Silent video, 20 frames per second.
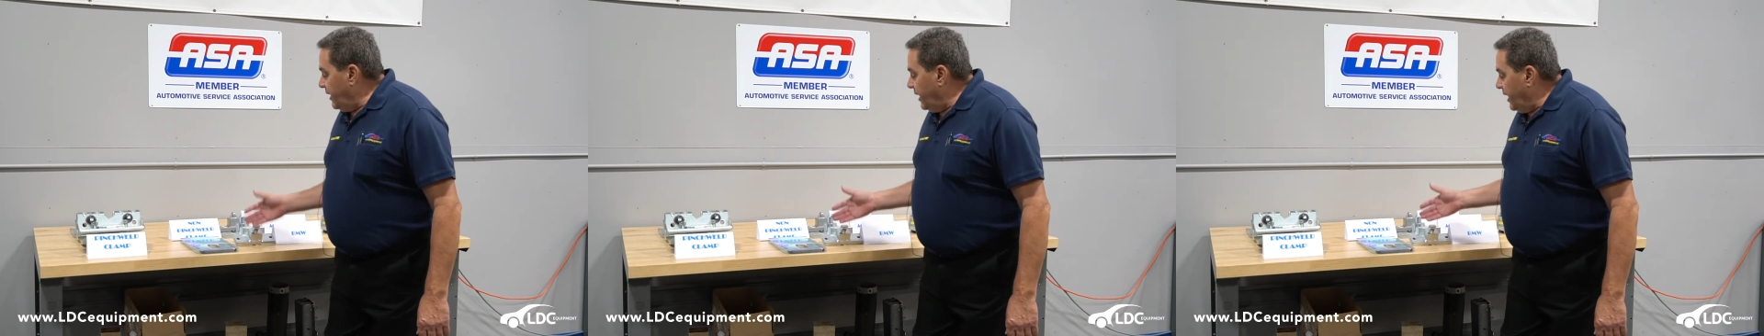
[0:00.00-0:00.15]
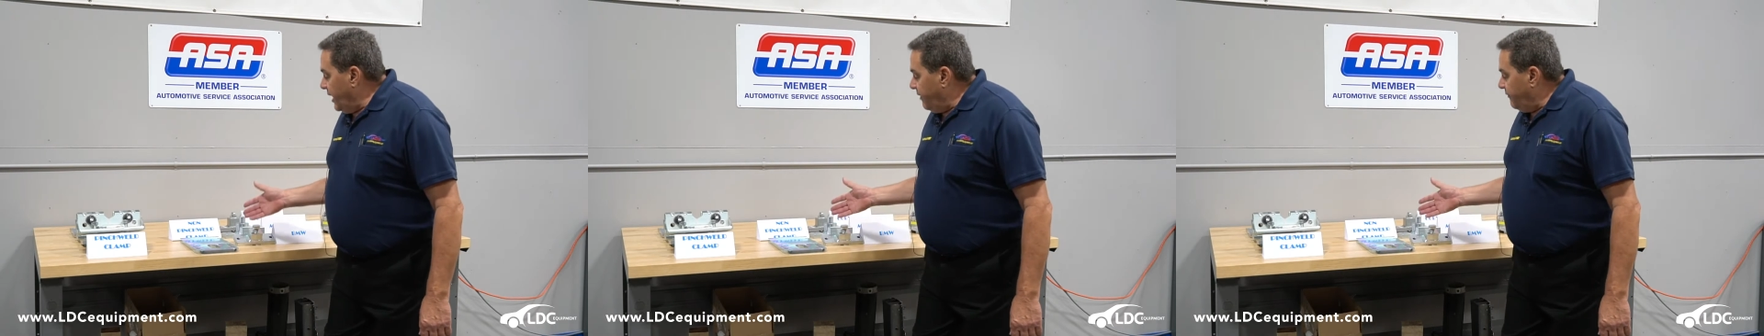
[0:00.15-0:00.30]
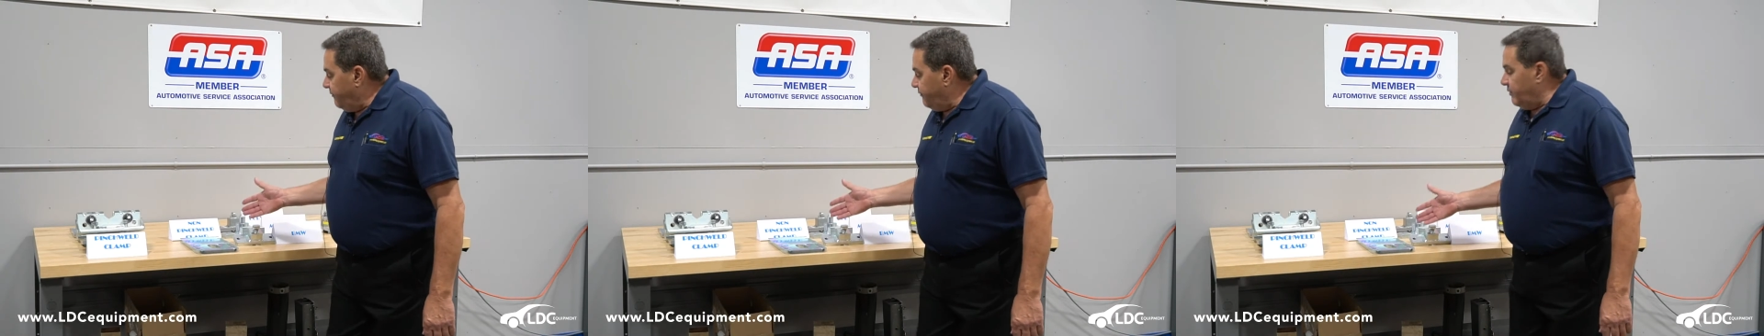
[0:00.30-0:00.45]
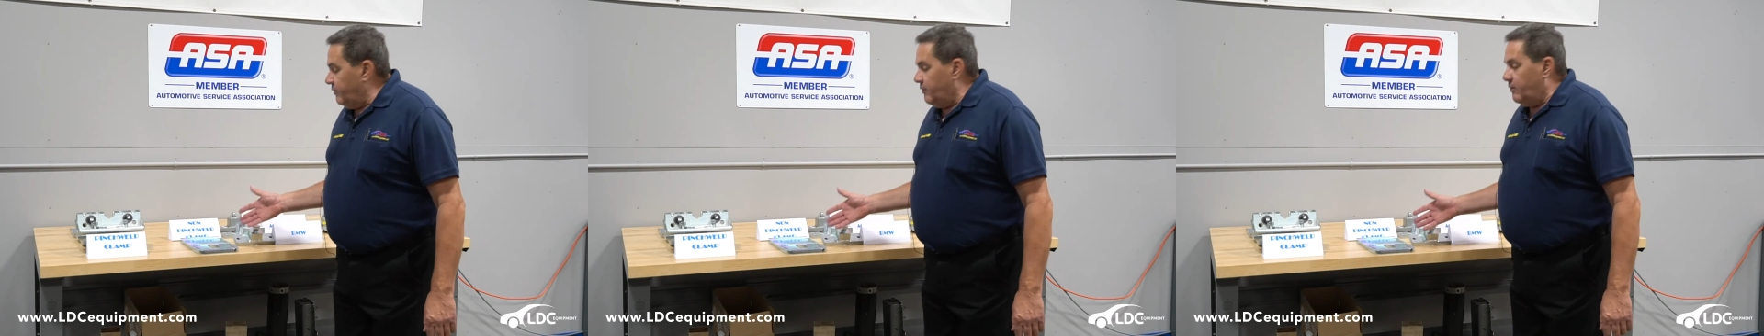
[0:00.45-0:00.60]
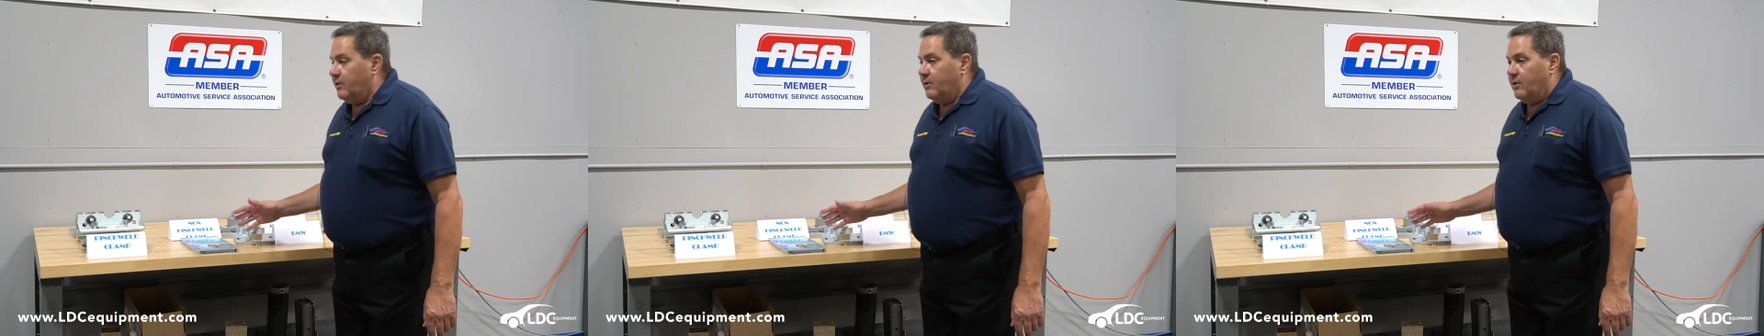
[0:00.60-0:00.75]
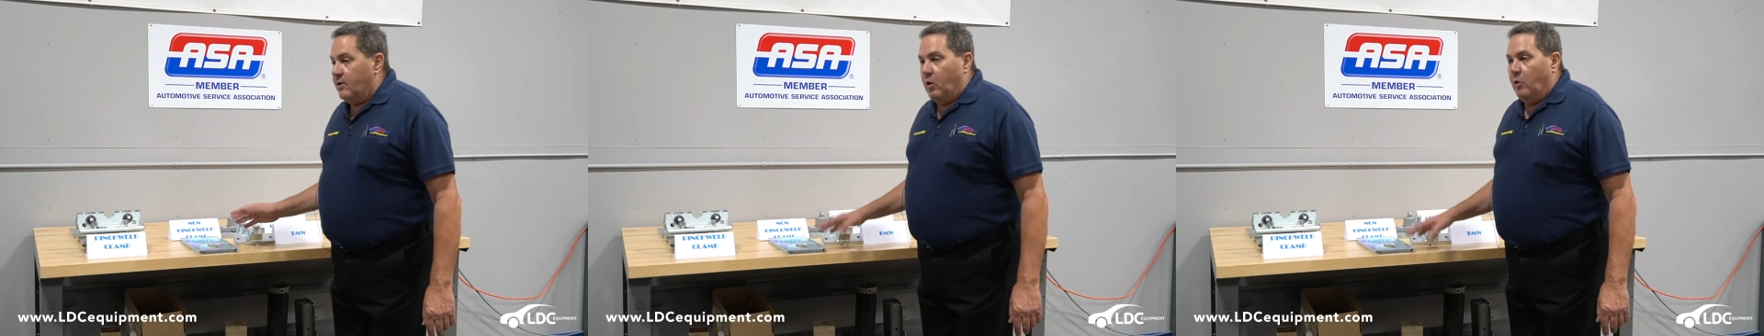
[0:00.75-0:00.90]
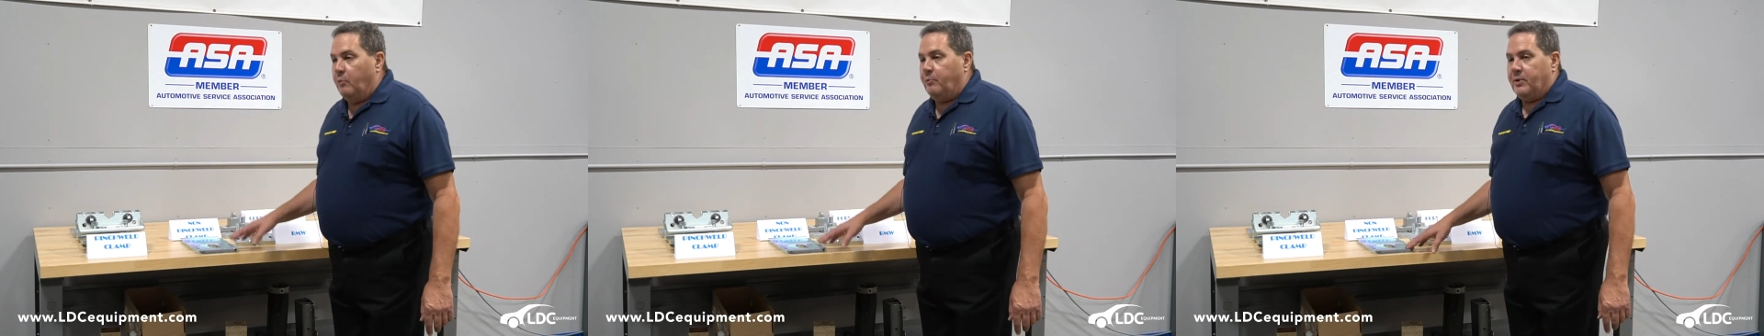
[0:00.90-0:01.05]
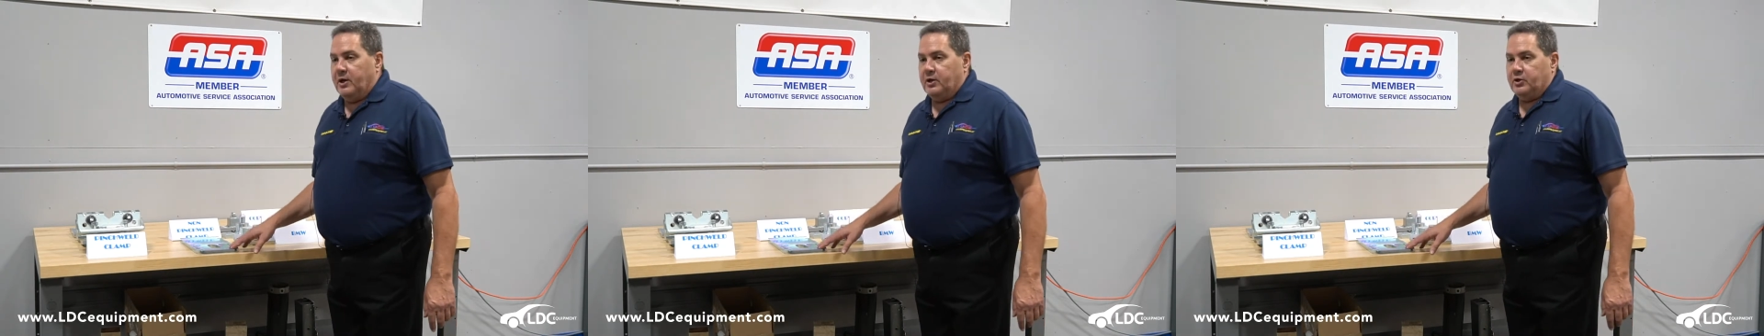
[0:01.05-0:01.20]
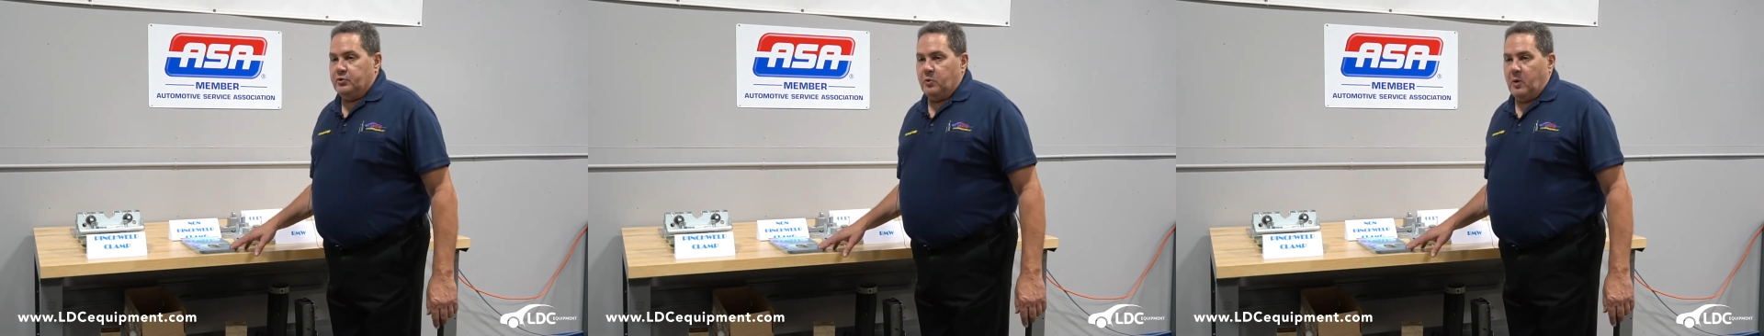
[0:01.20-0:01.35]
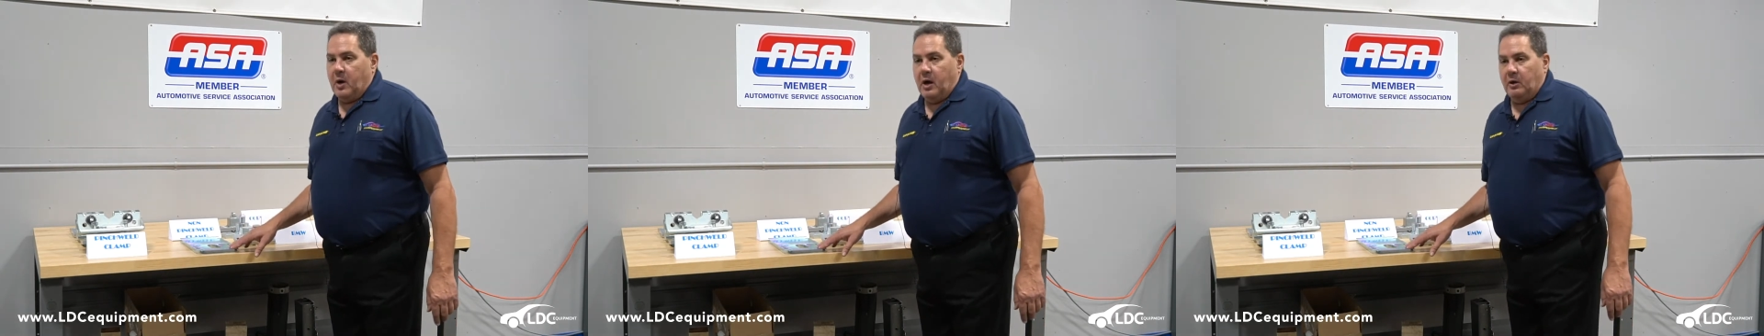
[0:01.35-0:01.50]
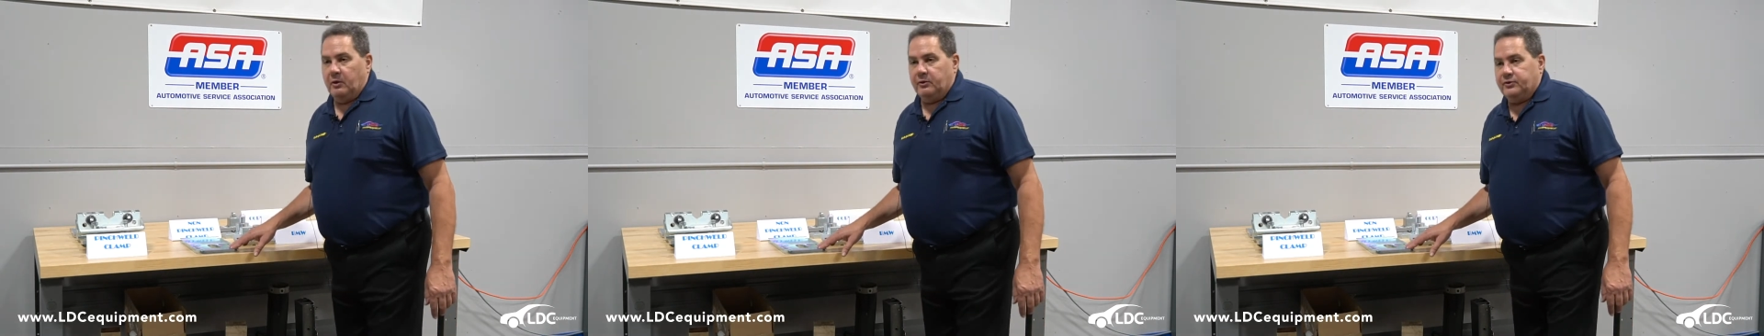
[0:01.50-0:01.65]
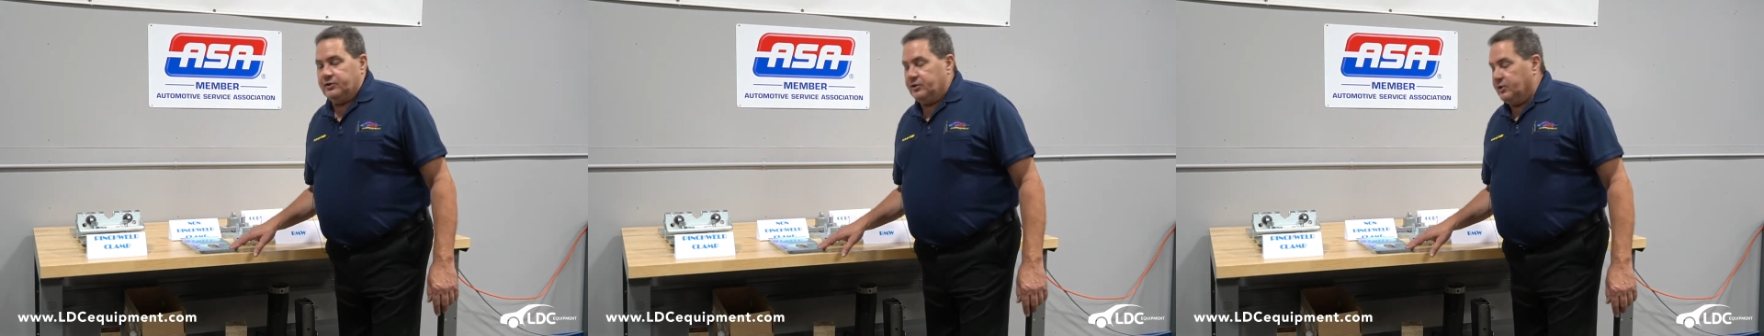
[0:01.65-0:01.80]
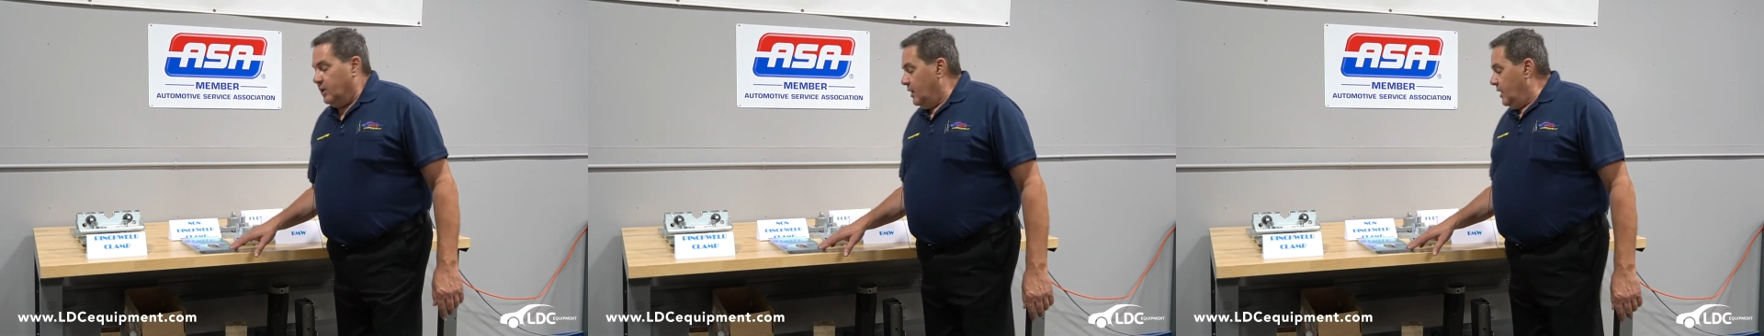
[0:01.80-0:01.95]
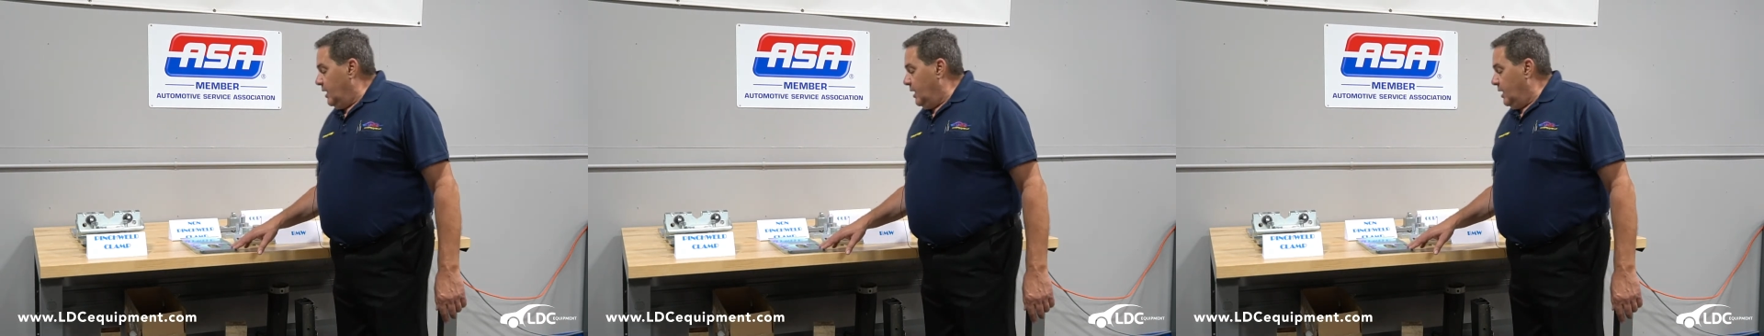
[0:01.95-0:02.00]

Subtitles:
have no pinch welds,